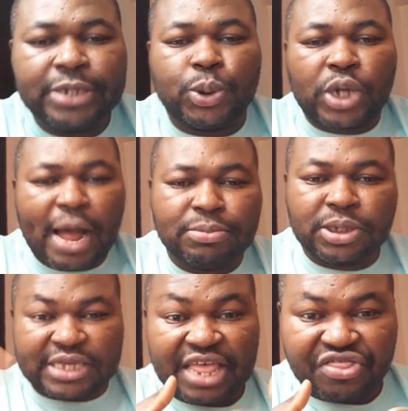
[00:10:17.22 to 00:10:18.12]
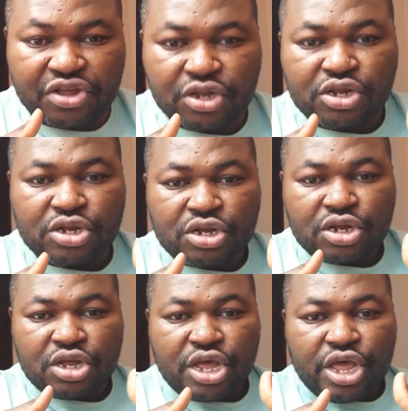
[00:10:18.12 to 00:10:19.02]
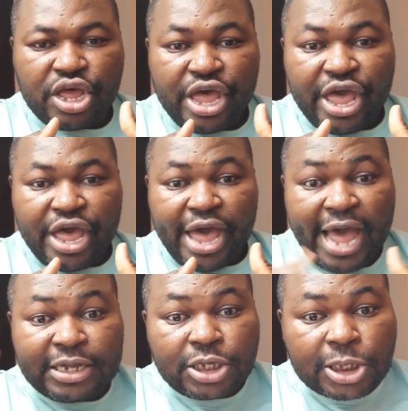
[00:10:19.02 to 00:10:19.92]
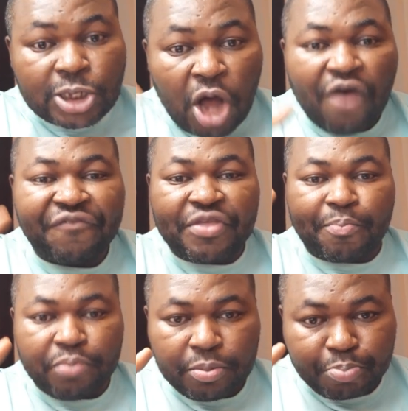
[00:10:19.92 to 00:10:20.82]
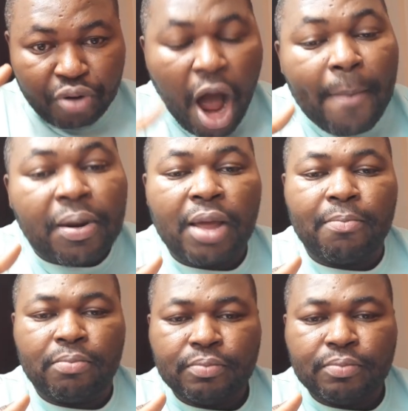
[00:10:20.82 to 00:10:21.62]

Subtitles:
to come together and solve the problem.